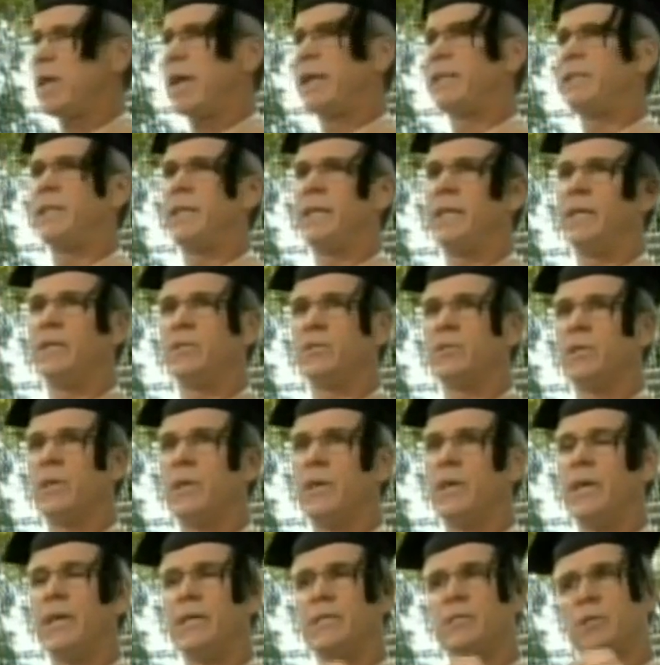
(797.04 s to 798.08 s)
like these
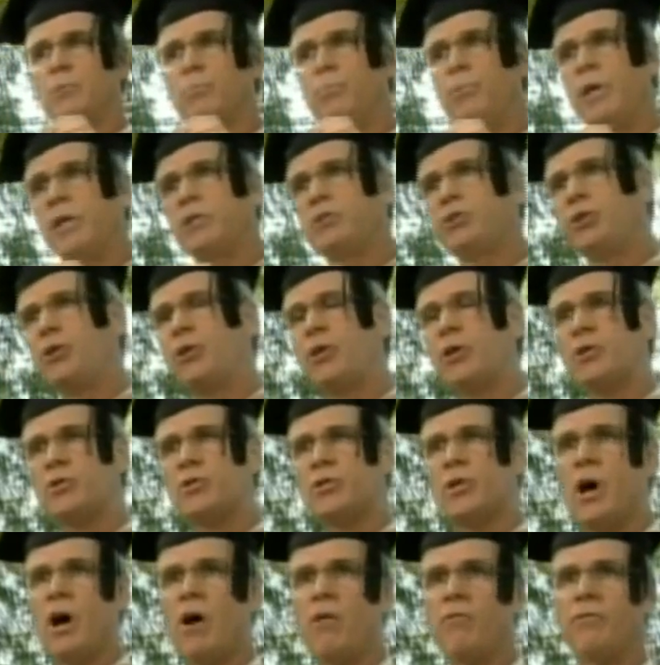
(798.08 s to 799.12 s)
is to picture
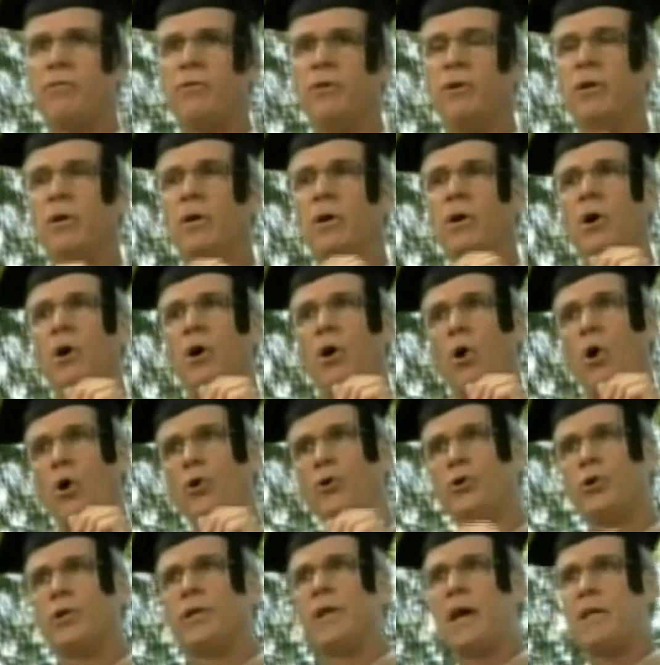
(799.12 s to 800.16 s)
yourself on
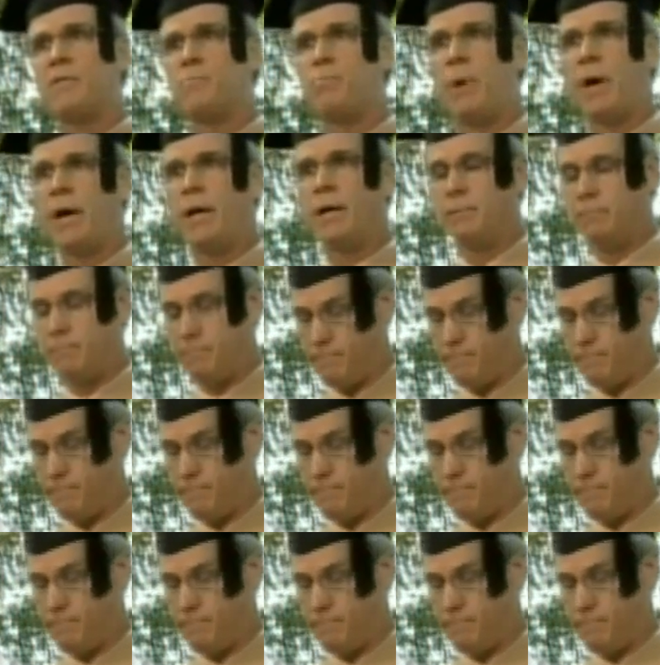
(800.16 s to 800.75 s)
your deathbed.